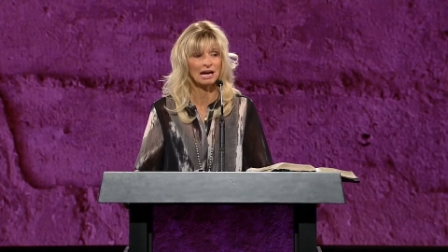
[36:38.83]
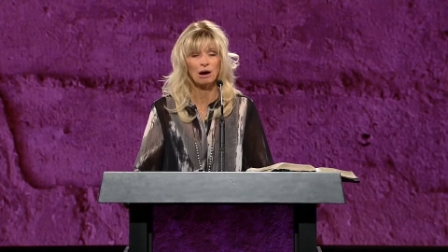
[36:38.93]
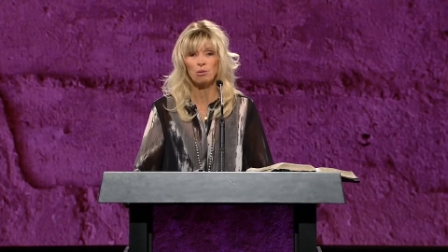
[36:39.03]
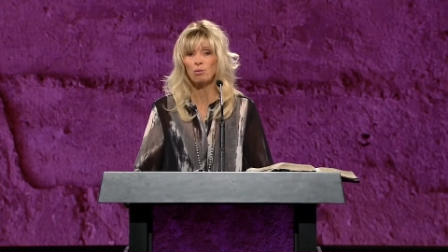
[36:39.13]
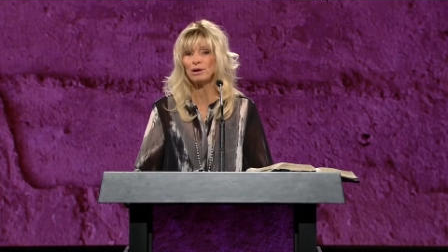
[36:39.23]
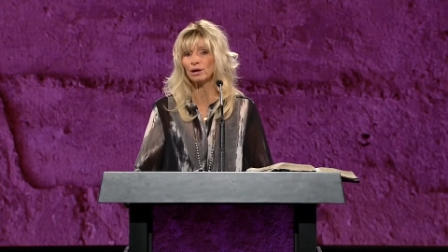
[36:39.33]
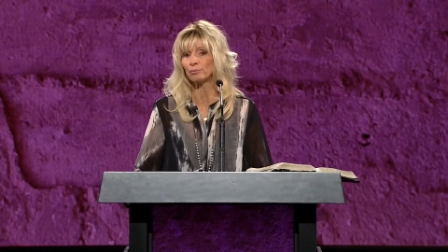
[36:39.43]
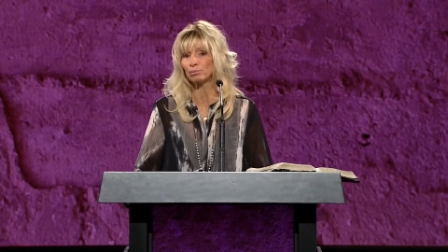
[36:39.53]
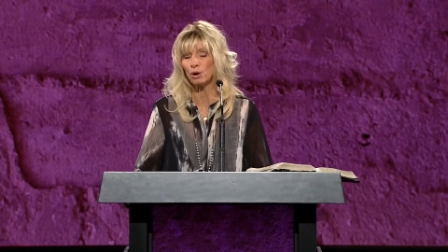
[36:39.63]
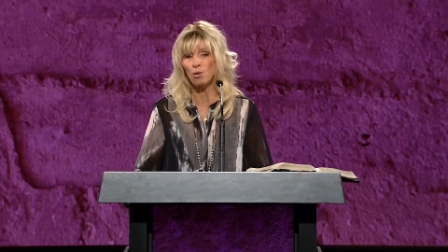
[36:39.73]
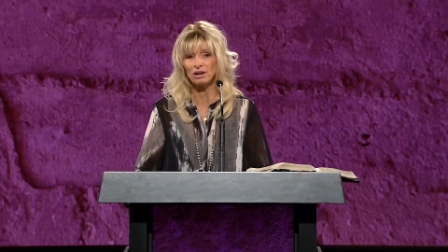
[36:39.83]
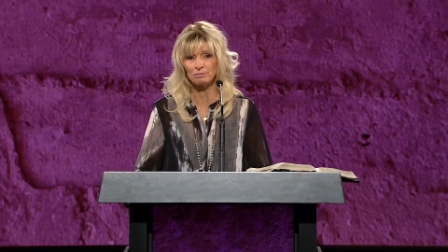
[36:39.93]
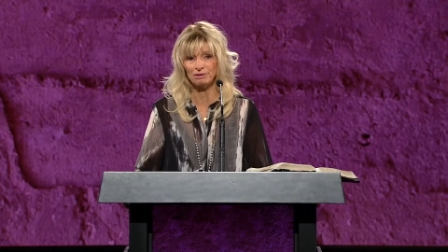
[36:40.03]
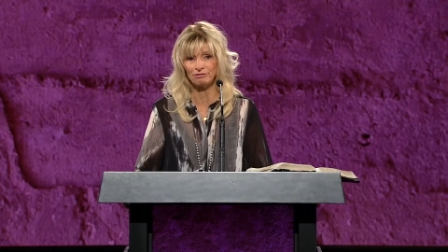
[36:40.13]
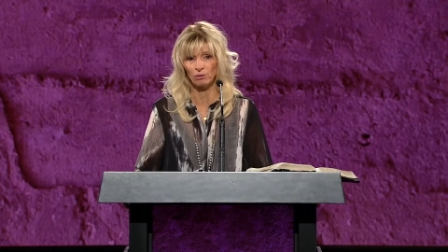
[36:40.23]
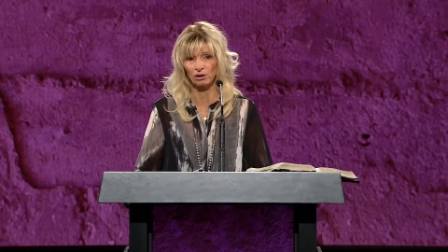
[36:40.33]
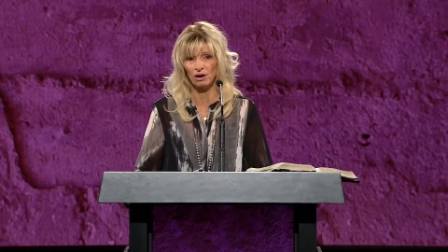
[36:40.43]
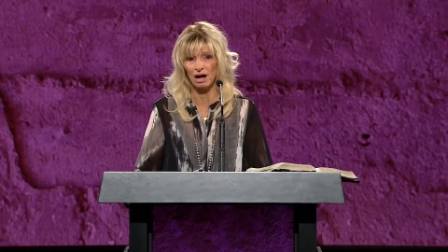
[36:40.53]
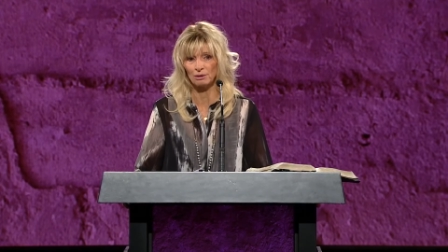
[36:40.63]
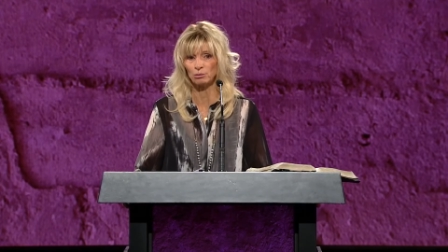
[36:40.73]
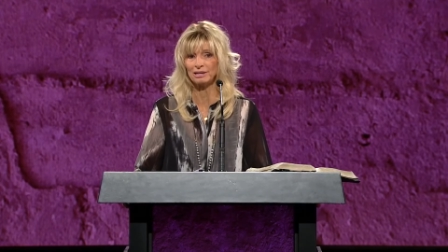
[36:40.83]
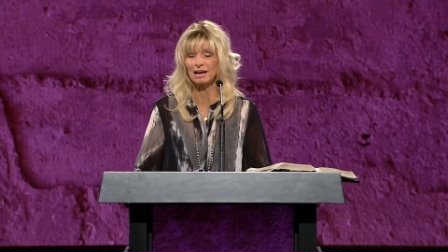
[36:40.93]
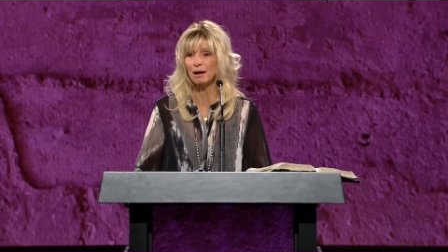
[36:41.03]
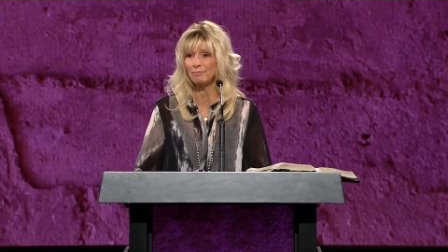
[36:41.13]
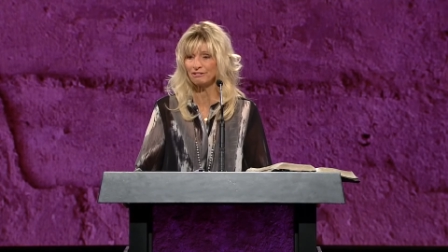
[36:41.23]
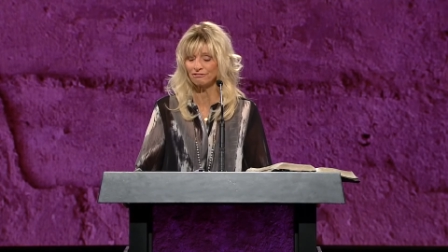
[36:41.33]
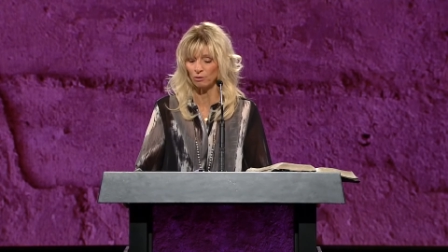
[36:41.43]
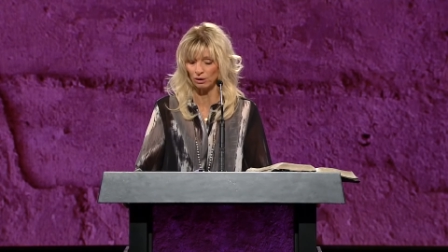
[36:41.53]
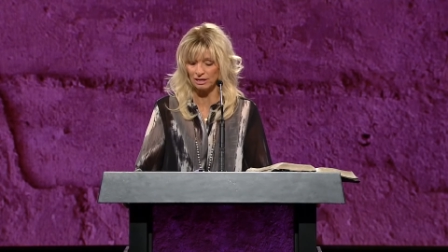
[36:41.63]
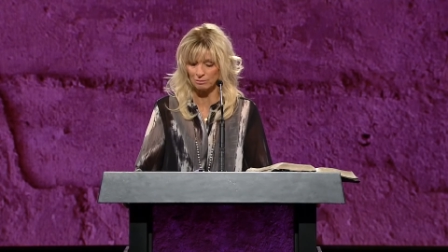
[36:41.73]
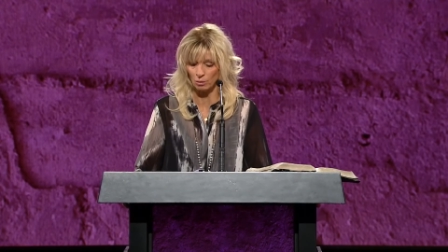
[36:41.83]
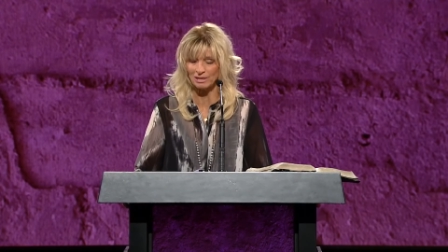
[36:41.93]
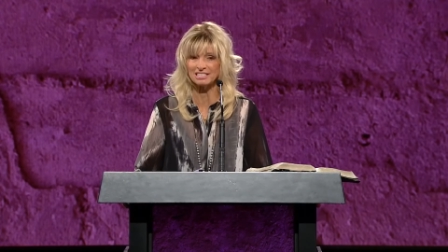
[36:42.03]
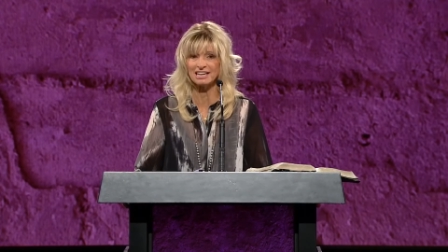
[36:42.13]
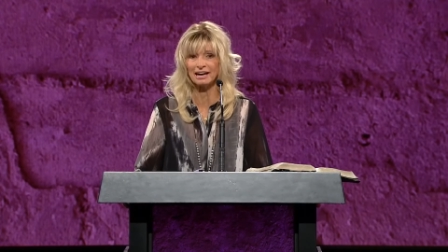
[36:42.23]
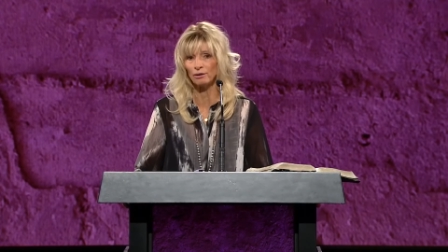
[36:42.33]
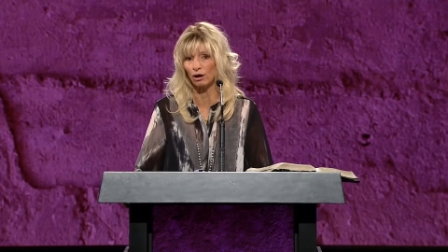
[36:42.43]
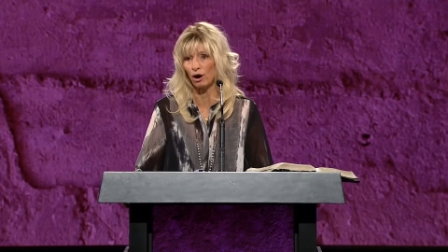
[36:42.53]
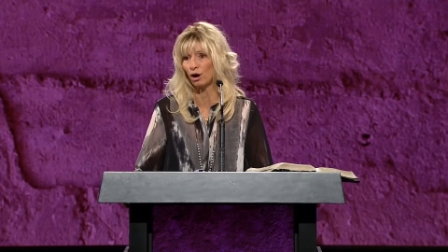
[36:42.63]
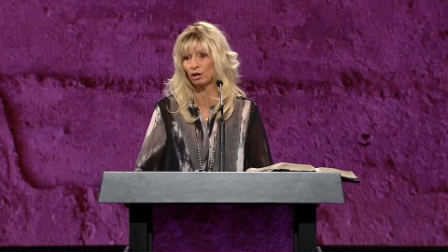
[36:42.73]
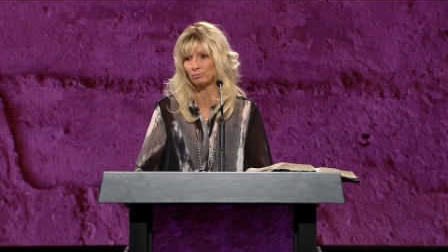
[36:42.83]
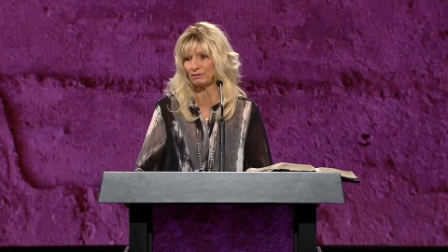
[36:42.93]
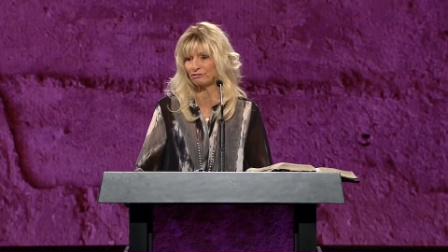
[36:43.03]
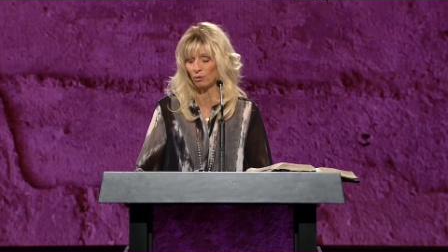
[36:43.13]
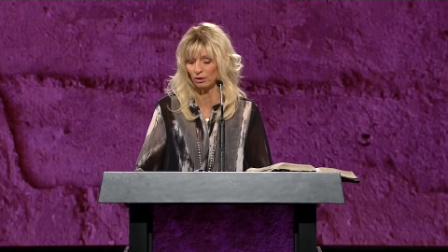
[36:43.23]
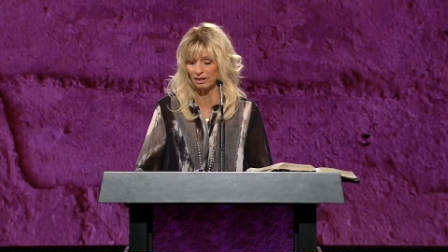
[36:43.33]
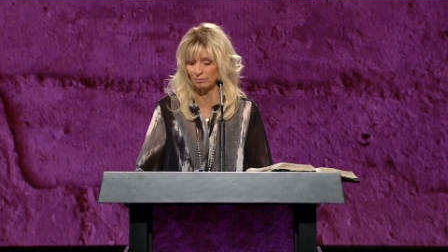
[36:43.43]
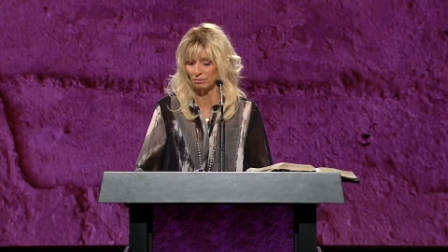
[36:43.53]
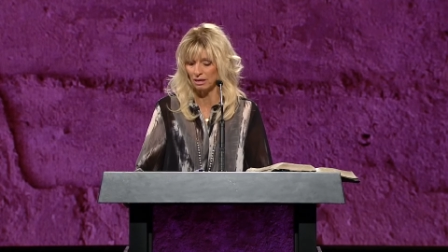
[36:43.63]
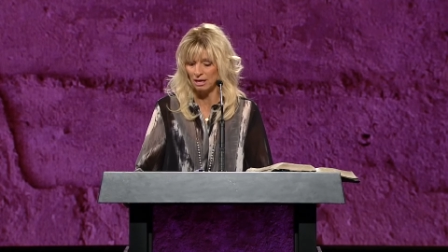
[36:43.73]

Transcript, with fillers: When we are broken before God, when we come before Him and we tear our heart before Him,